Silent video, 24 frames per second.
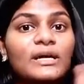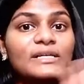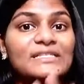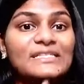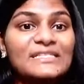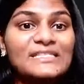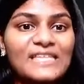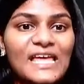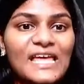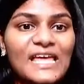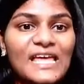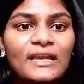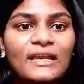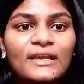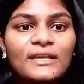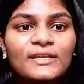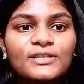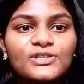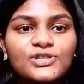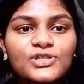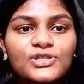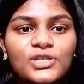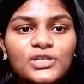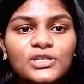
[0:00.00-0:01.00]
it's
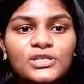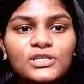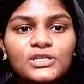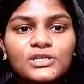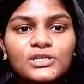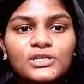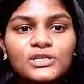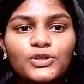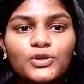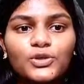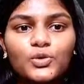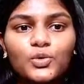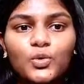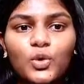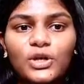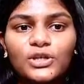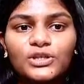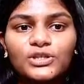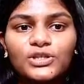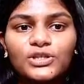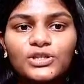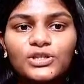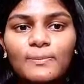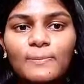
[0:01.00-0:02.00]
just 2 or 3
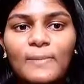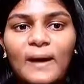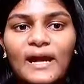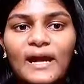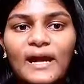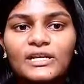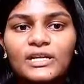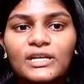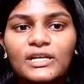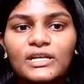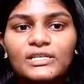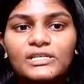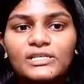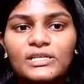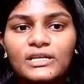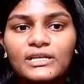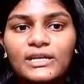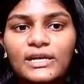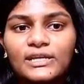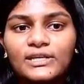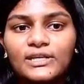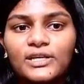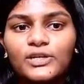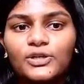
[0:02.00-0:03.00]
batteries connected
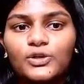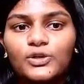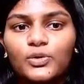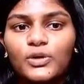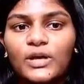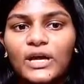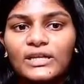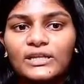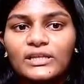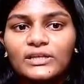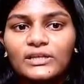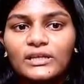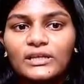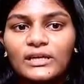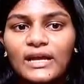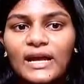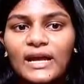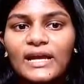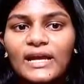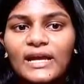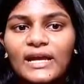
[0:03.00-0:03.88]
together, right?